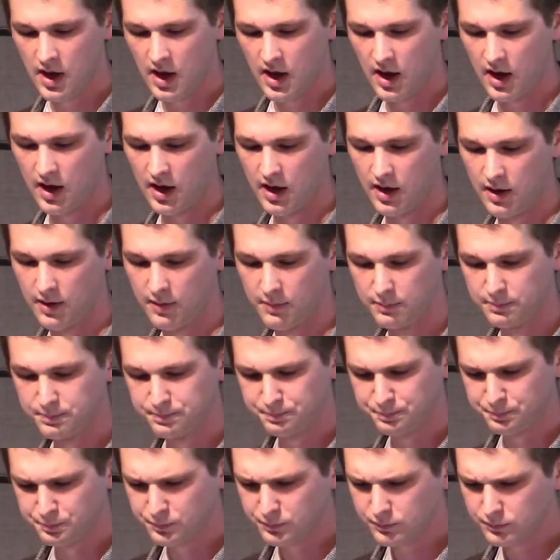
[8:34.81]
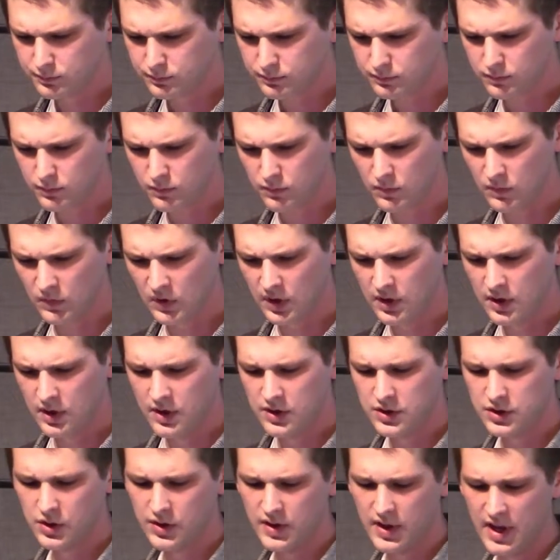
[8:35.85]
Um,
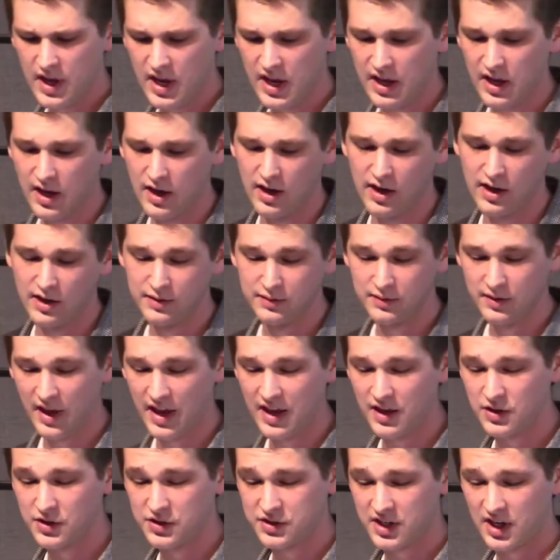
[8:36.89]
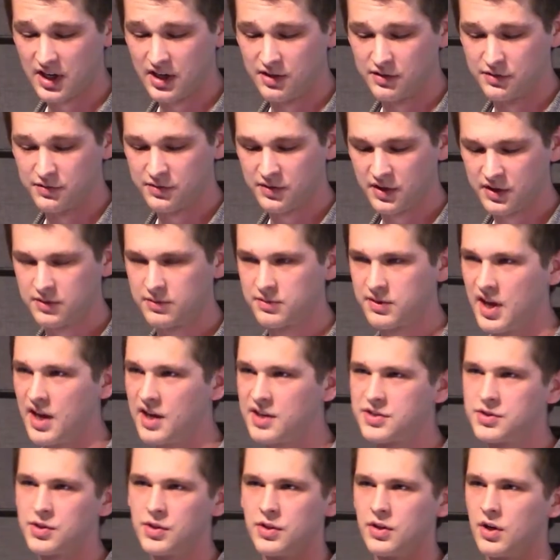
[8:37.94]
so the uh, Angles kind of
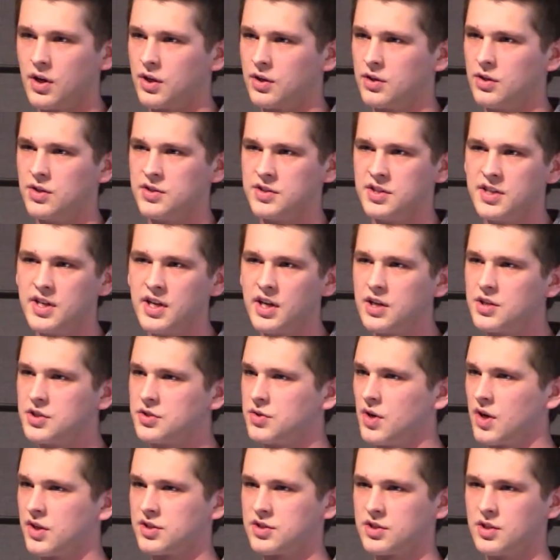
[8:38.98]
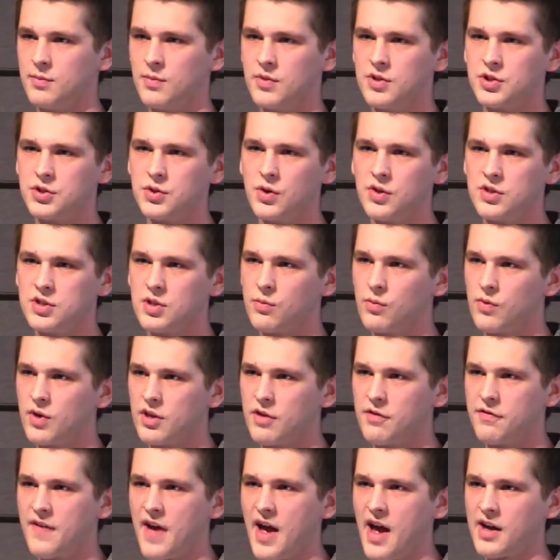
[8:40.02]
takes certain articles and deconstructs them and shows them where
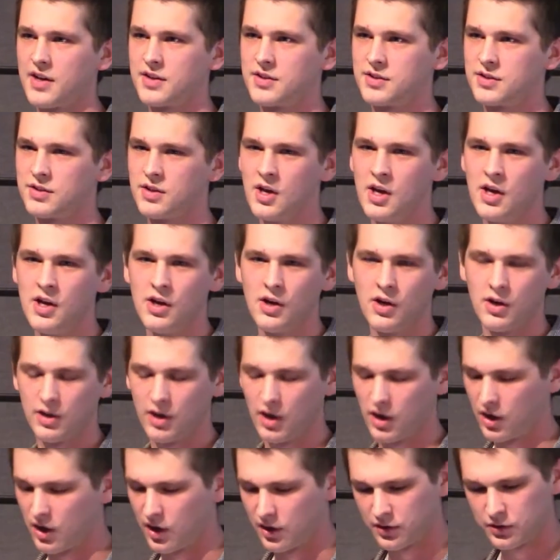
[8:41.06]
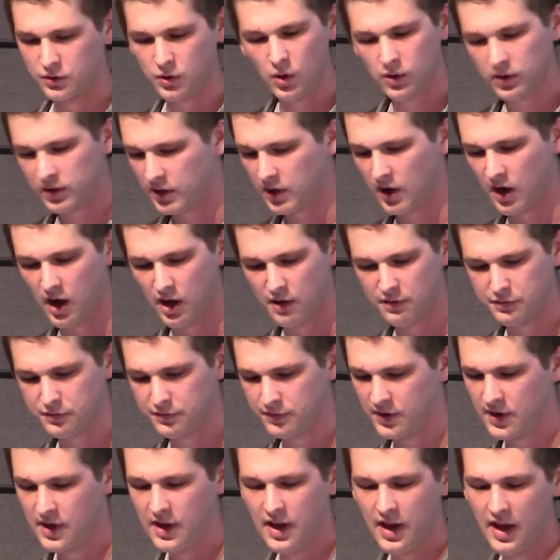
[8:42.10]
the facts are totally
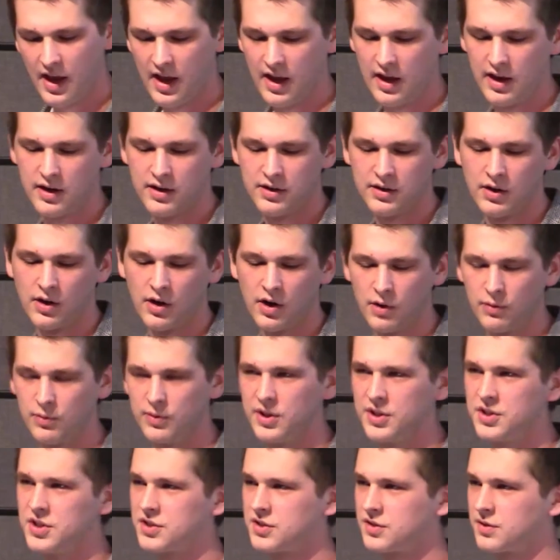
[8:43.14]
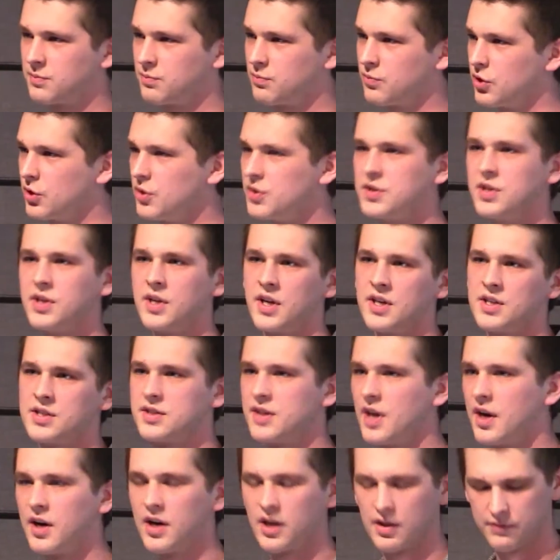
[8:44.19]
off and are really just producing
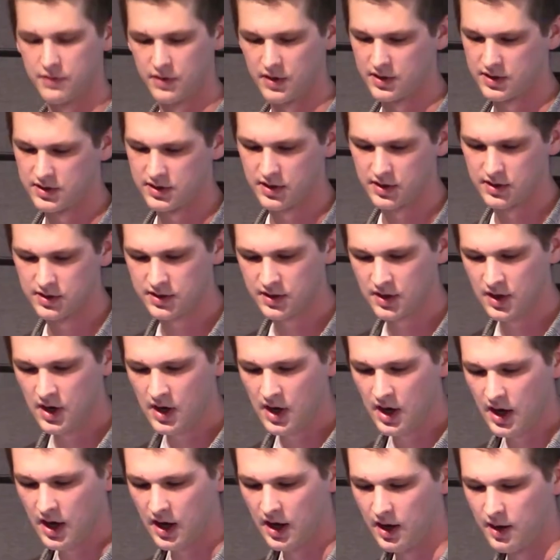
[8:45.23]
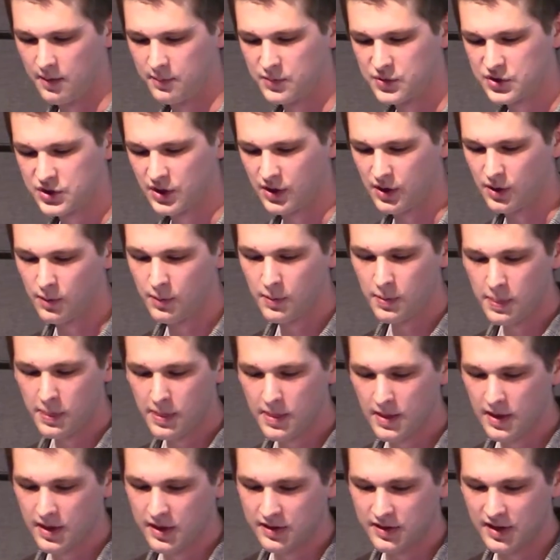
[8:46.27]
hysteria, for instance. Um, so
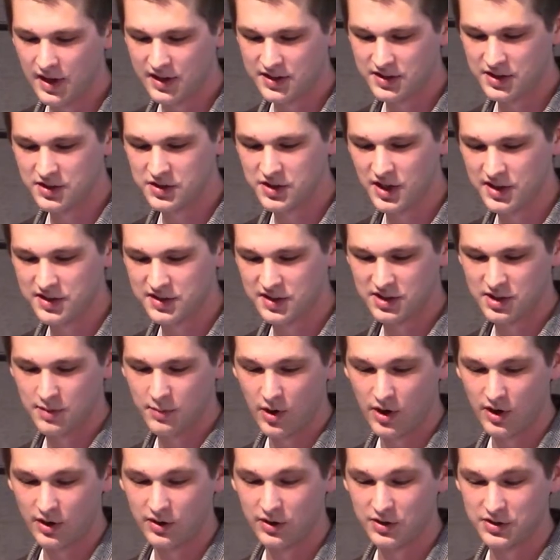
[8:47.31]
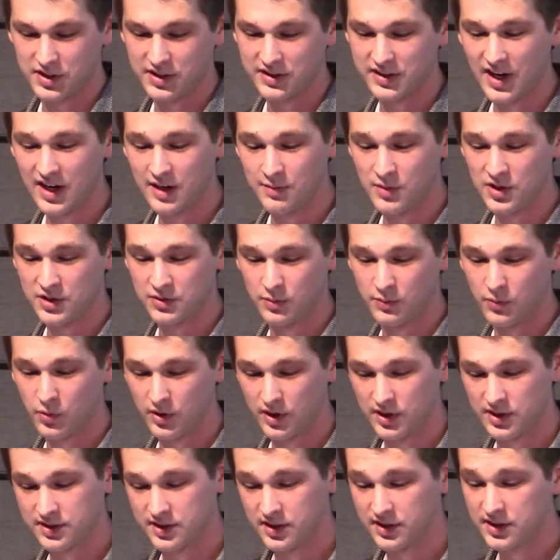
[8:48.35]
they suggest that some articles contain
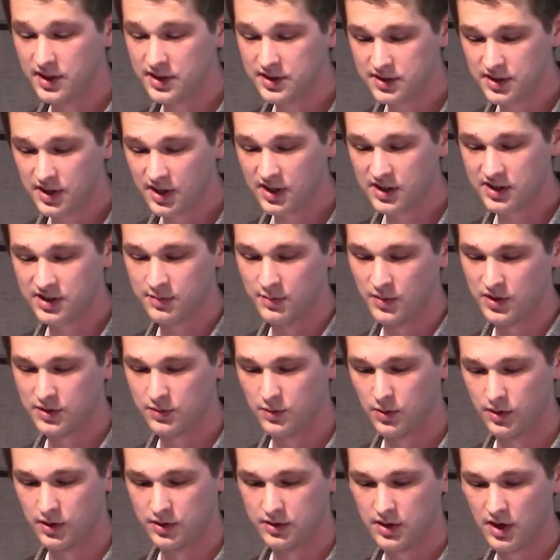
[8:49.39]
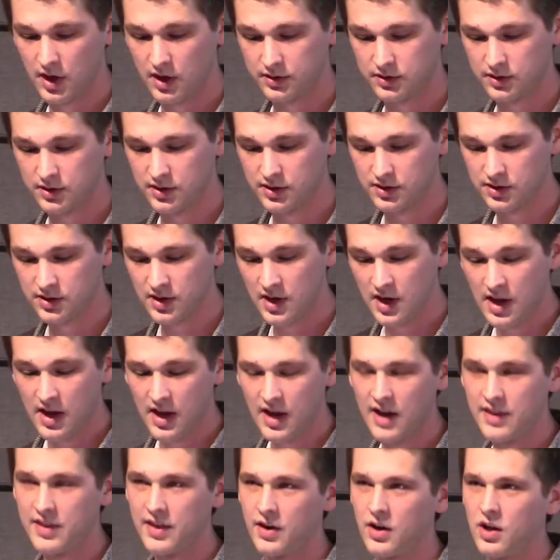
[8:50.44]
misreported statistics, misquoted doctors,
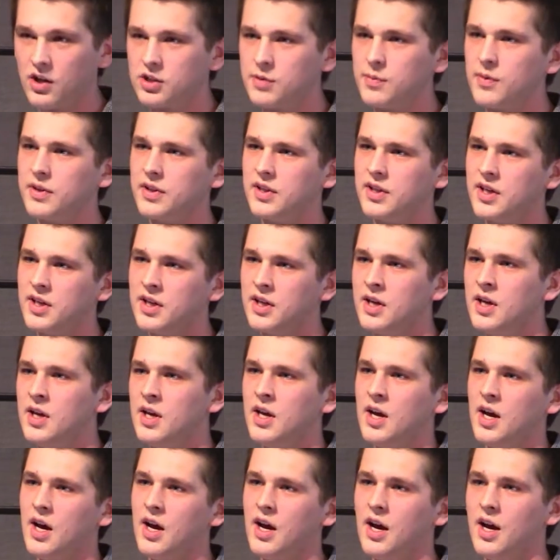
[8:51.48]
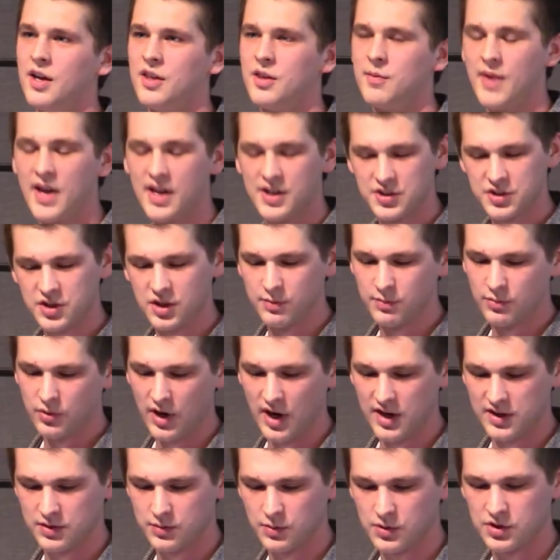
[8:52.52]
and that ultimately uh, the mainstream
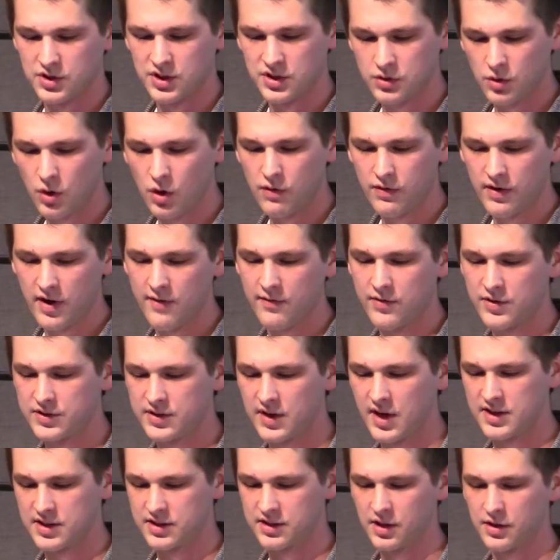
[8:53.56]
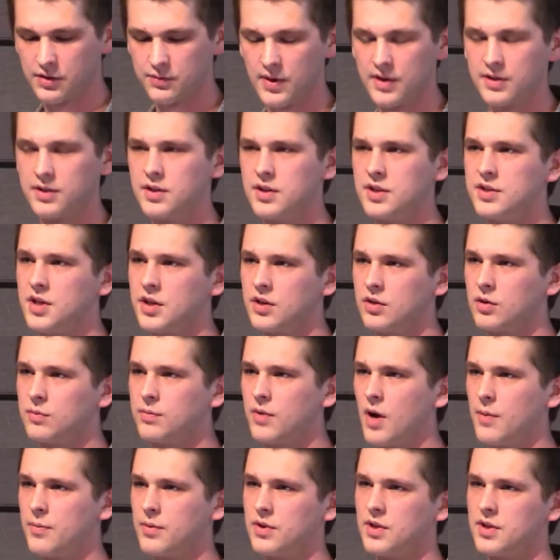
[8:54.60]
press was just overemphasizing the threat to the general
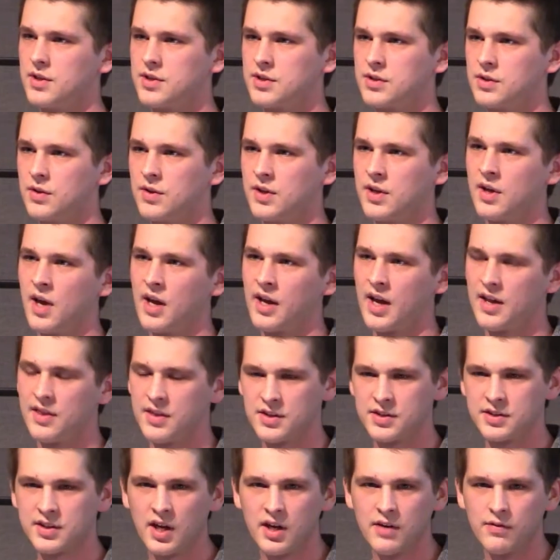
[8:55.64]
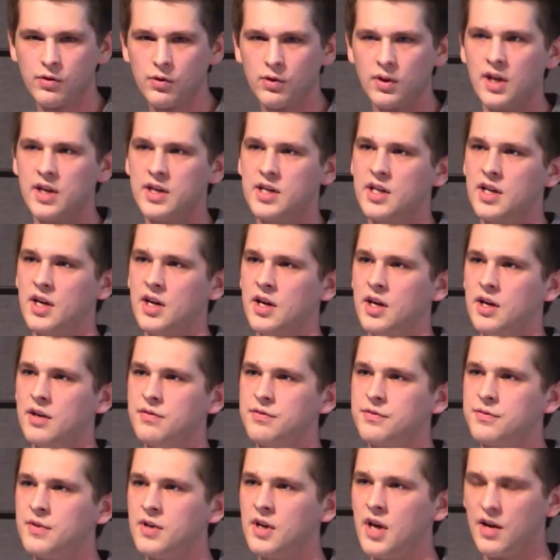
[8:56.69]
populace. So that, again, this kind of whole idea
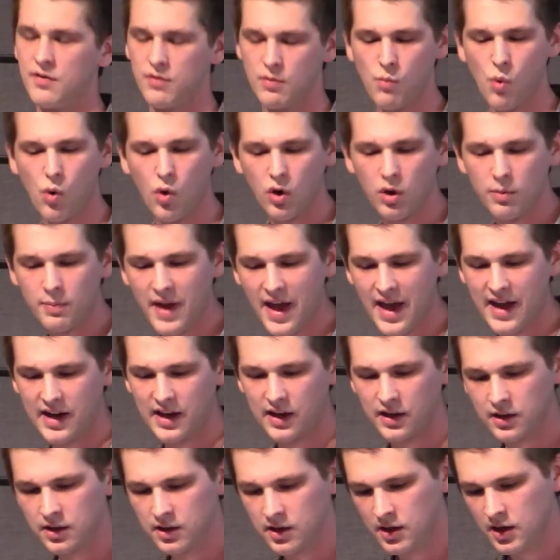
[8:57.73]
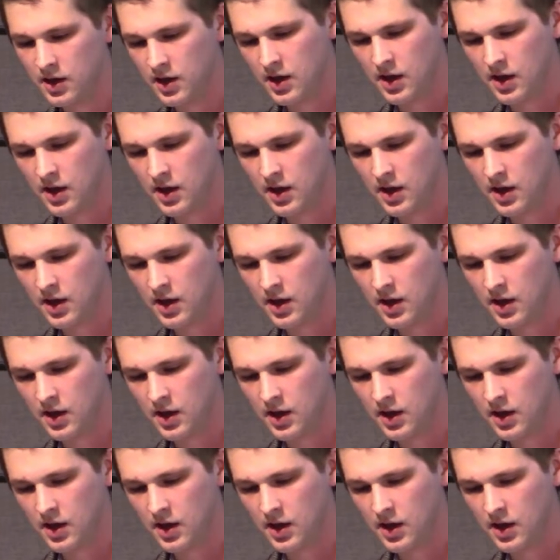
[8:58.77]
of, of a moral panic.